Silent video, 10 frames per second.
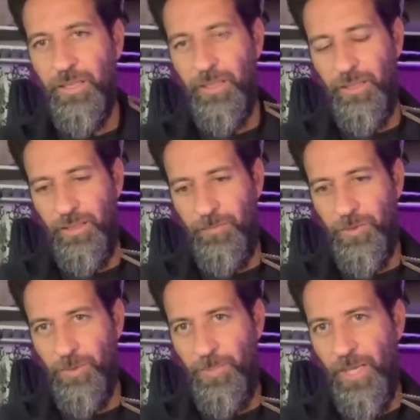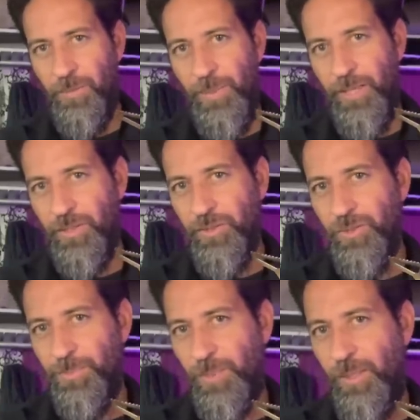And if you're a backpacker,
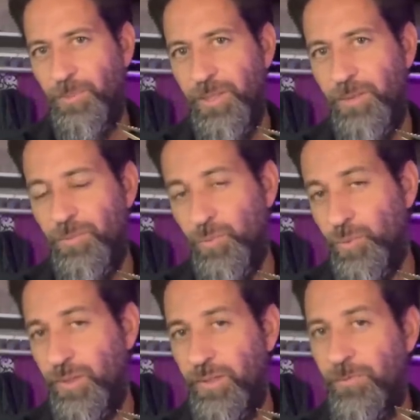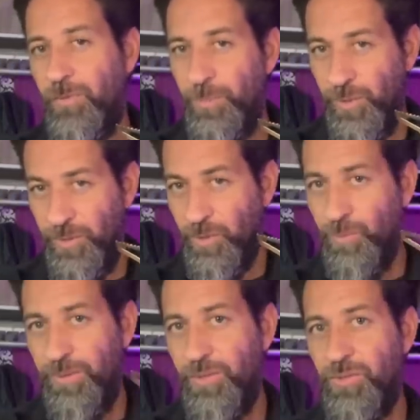you're probably really familiar
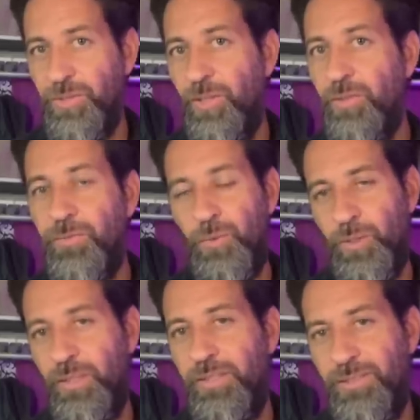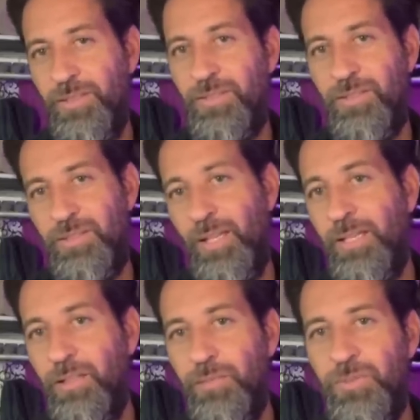with this stove, or at least this
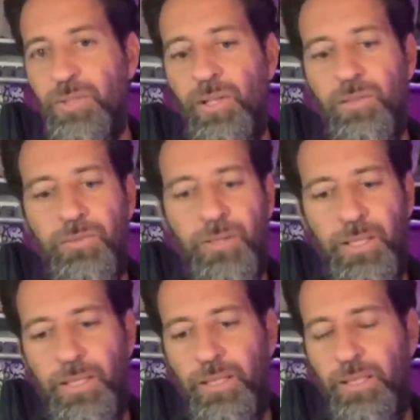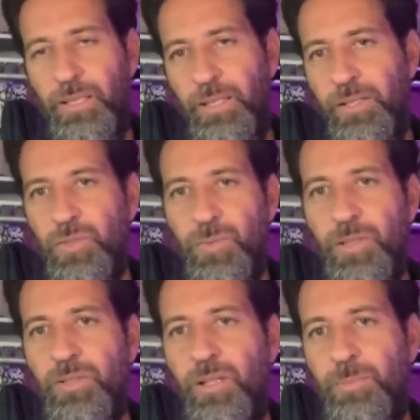style of stove. And I just want
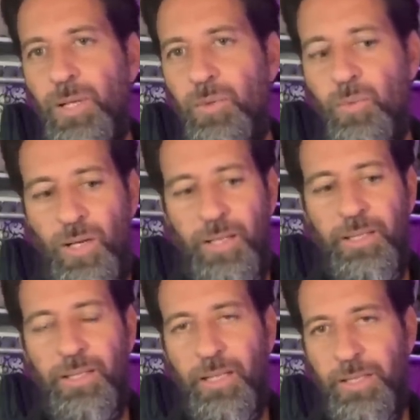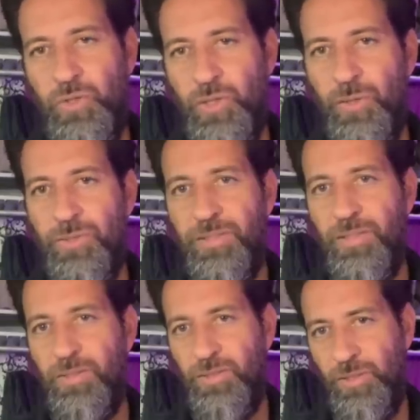to talk about why I chose
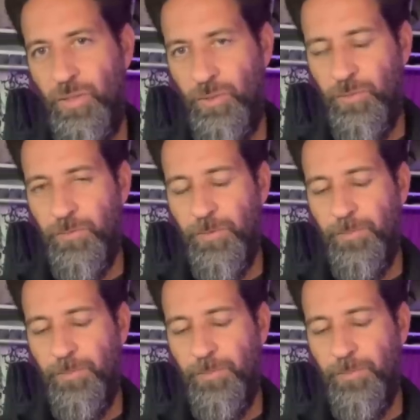this stove